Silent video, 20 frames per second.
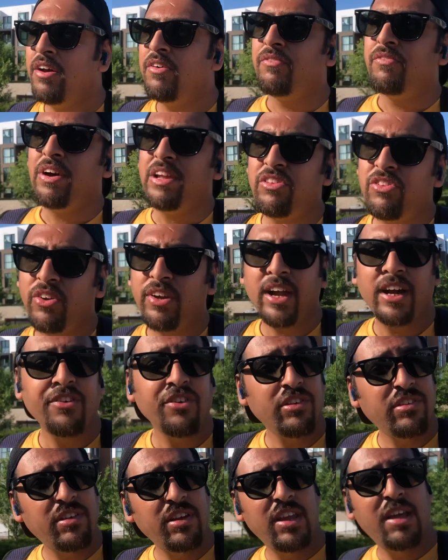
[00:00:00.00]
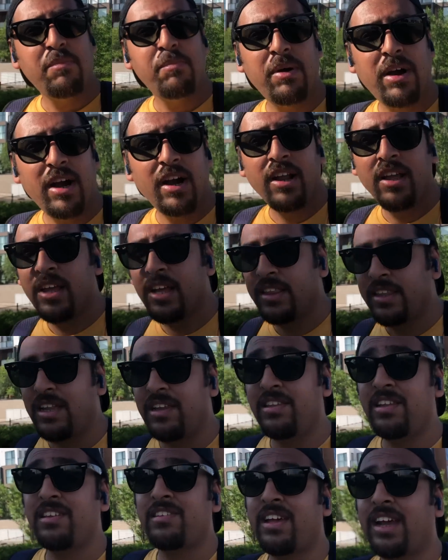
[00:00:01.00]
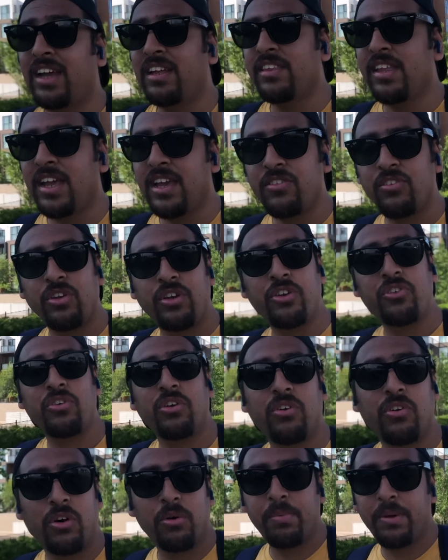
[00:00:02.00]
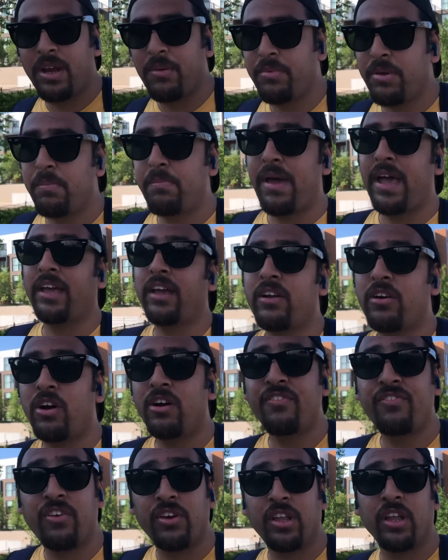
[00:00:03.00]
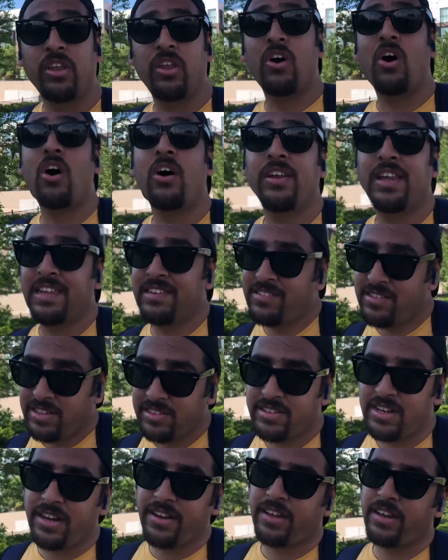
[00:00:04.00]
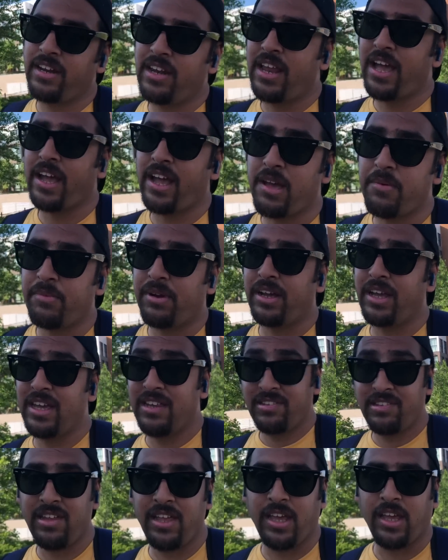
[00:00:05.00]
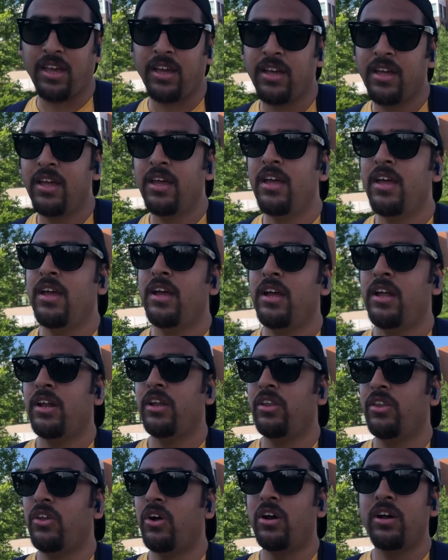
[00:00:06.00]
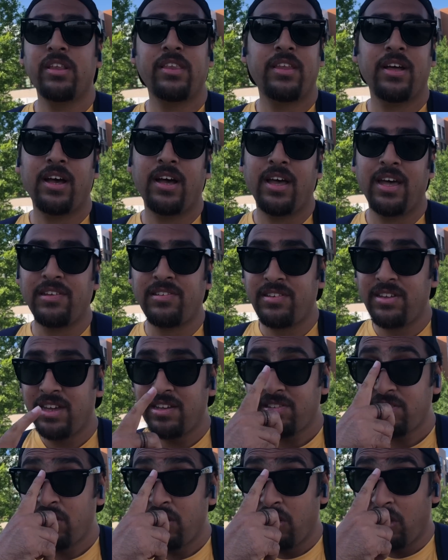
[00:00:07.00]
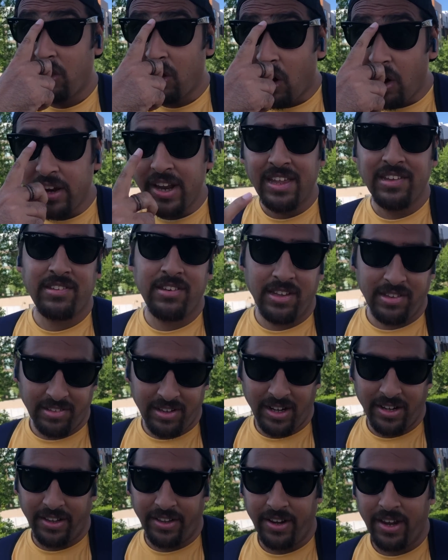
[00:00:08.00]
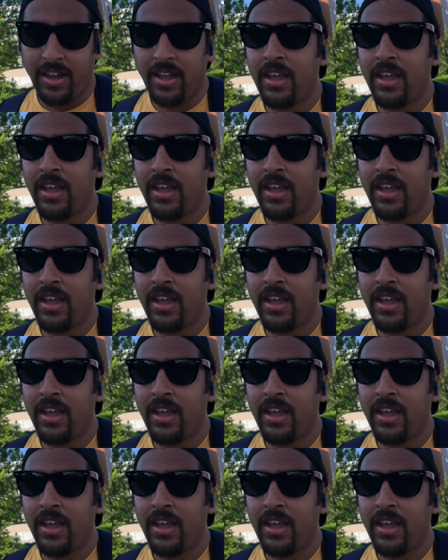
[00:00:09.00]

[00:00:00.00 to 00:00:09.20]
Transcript: Once you get your SIN number, then the second thing is you need to open up your bank account for the non-SDS category, like I'm again saying, not the SDS, non-SDS category.